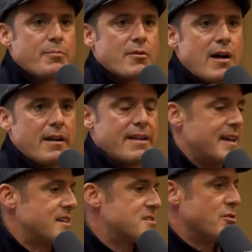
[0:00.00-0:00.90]
up around, and
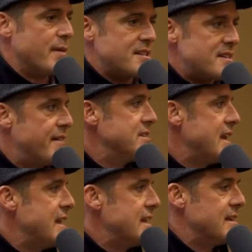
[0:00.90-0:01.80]
they could still make
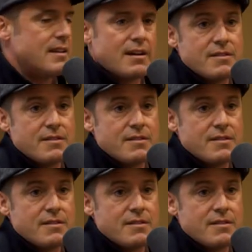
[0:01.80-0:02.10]
70, 80,